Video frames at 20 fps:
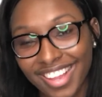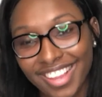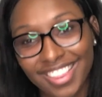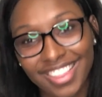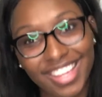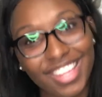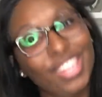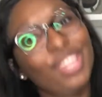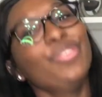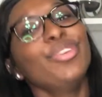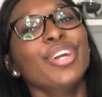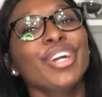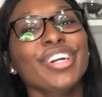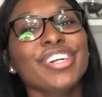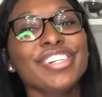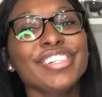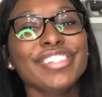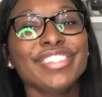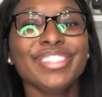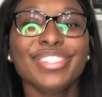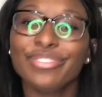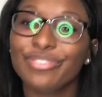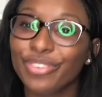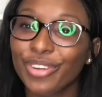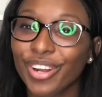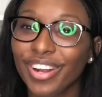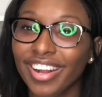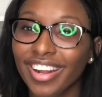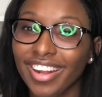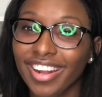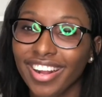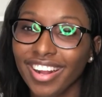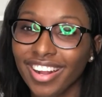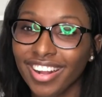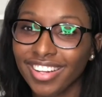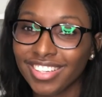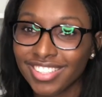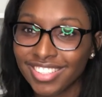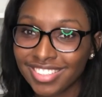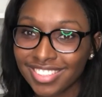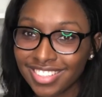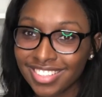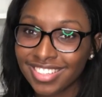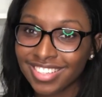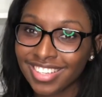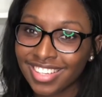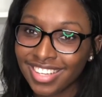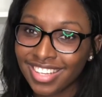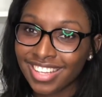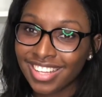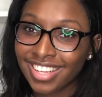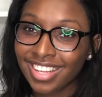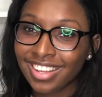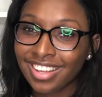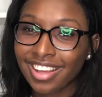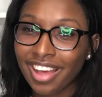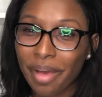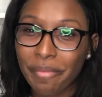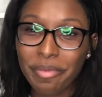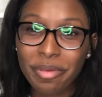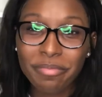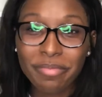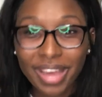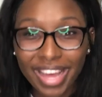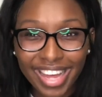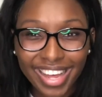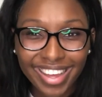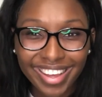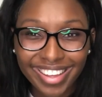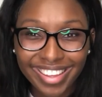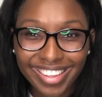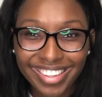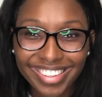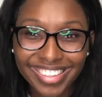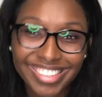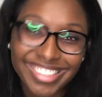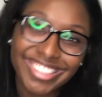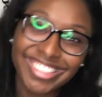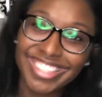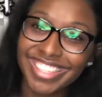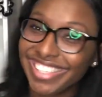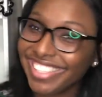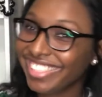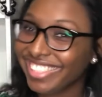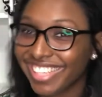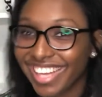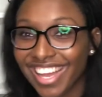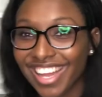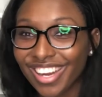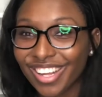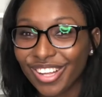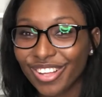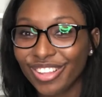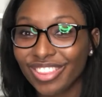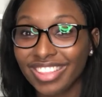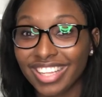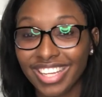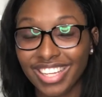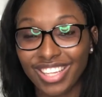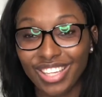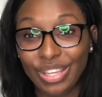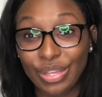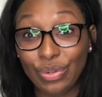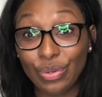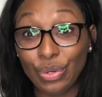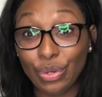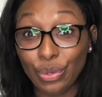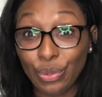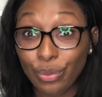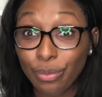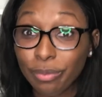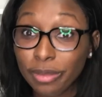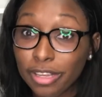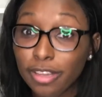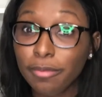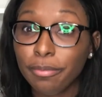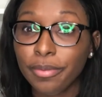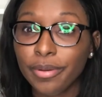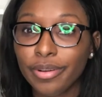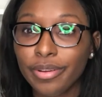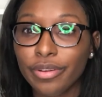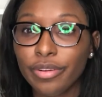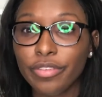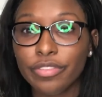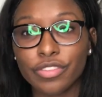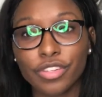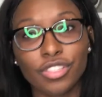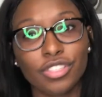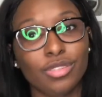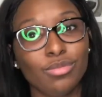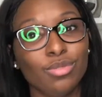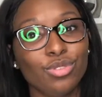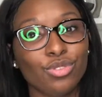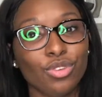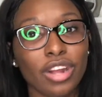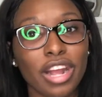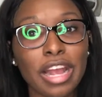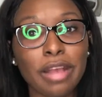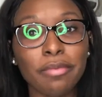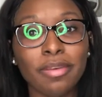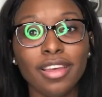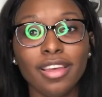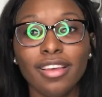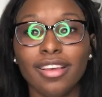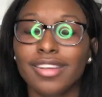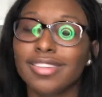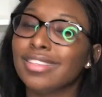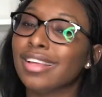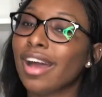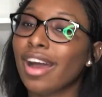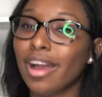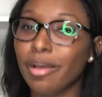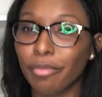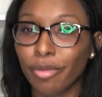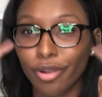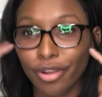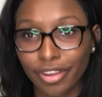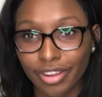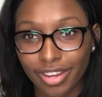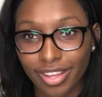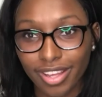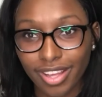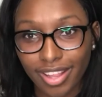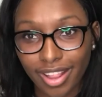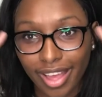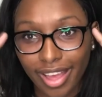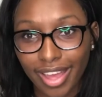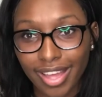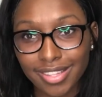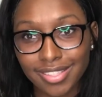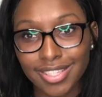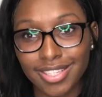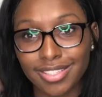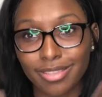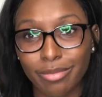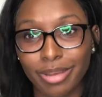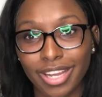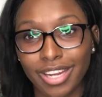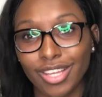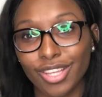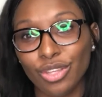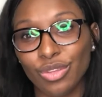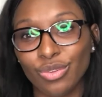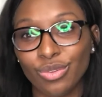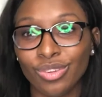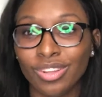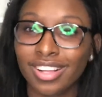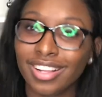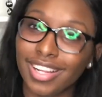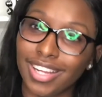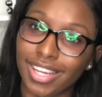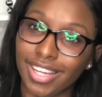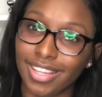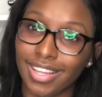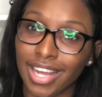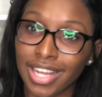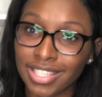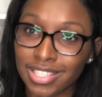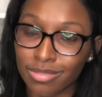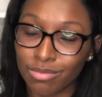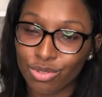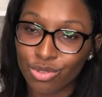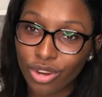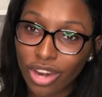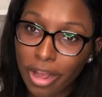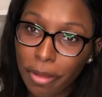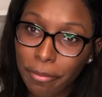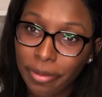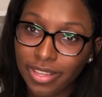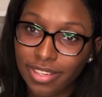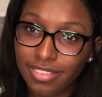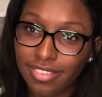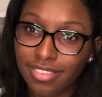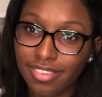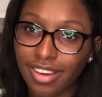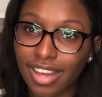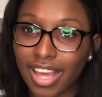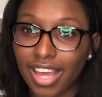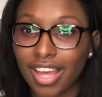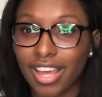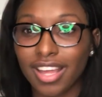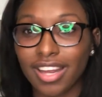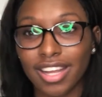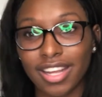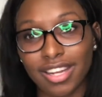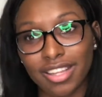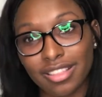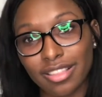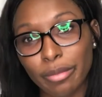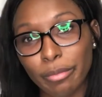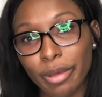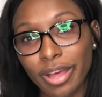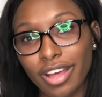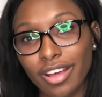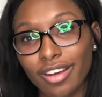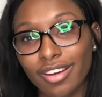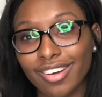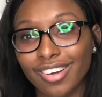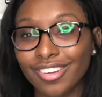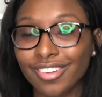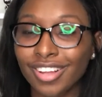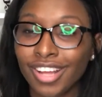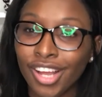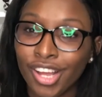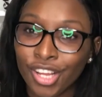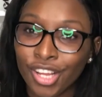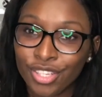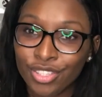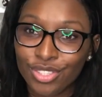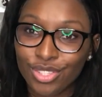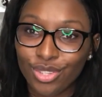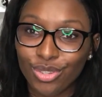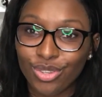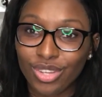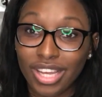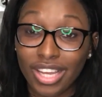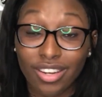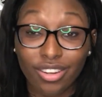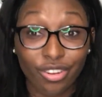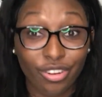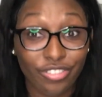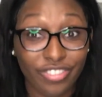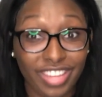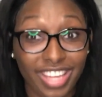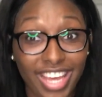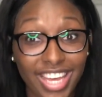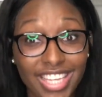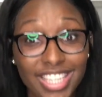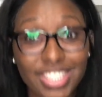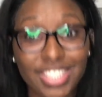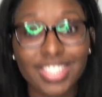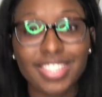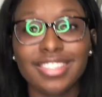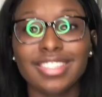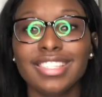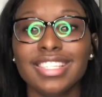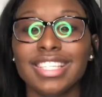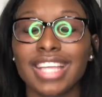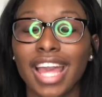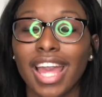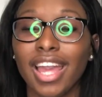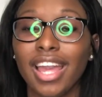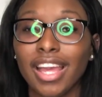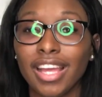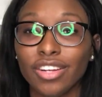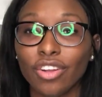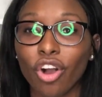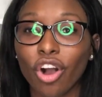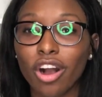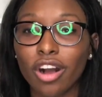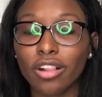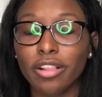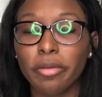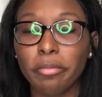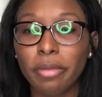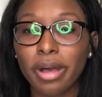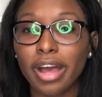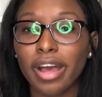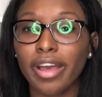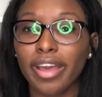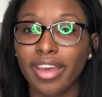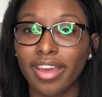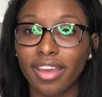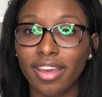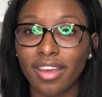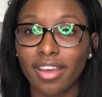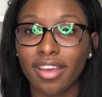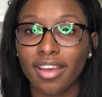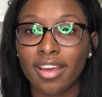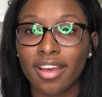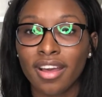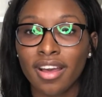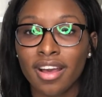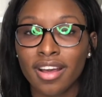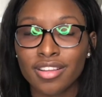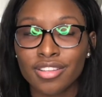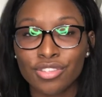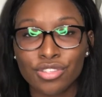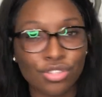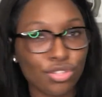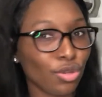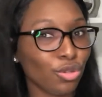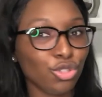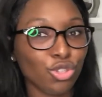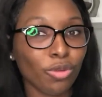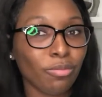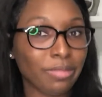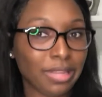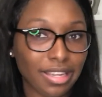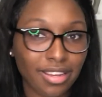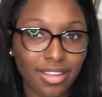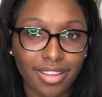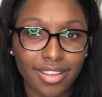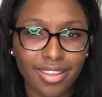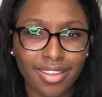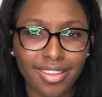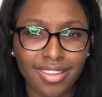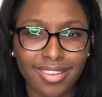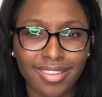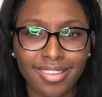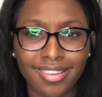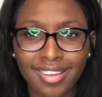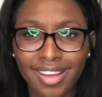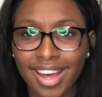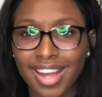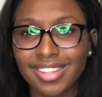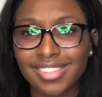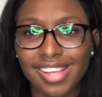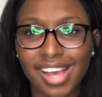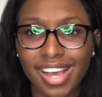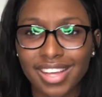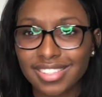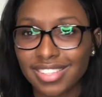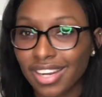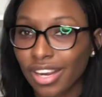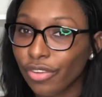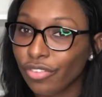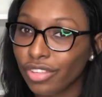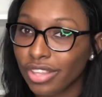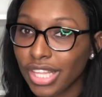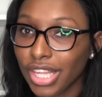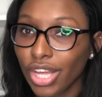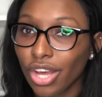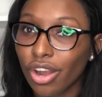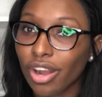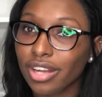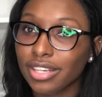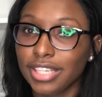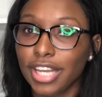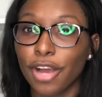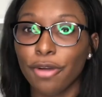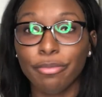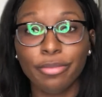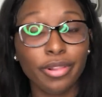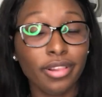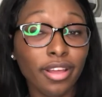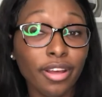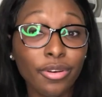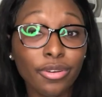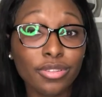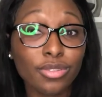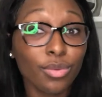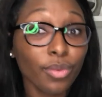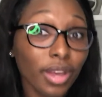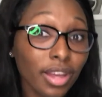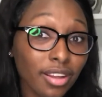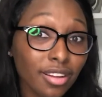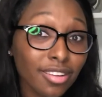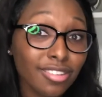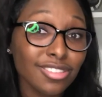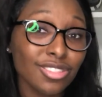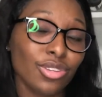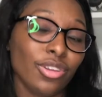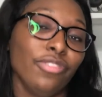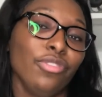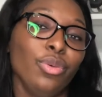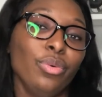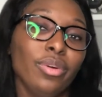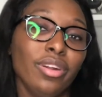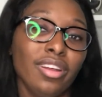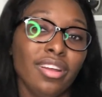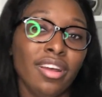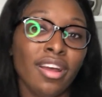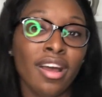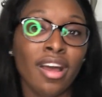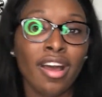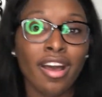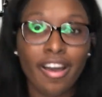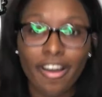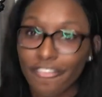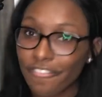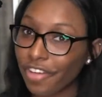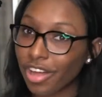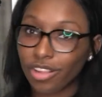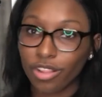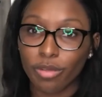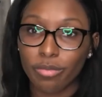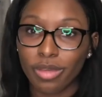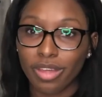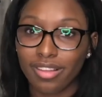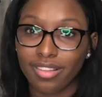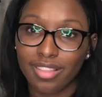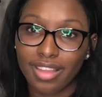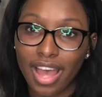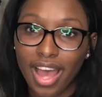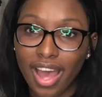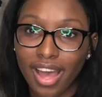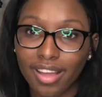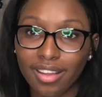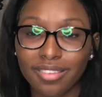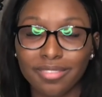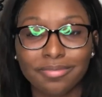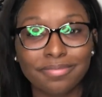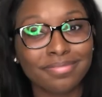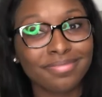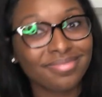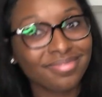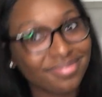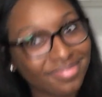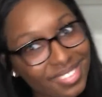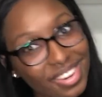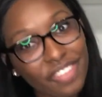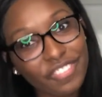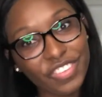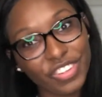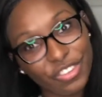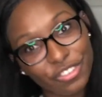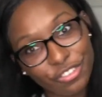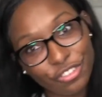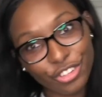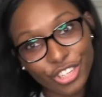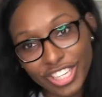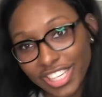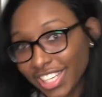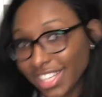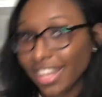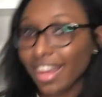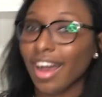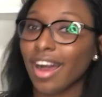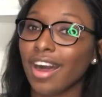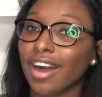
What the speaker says: Thank you, nerds, for coming back to the channel. Thank you, new people, for subscribing, because I'm already like anticipating you clicking that subscribe button and hitting the bell to get notifications. And all of my social media contacts and everything are down below as well. So if you want to follow me on that, feel free.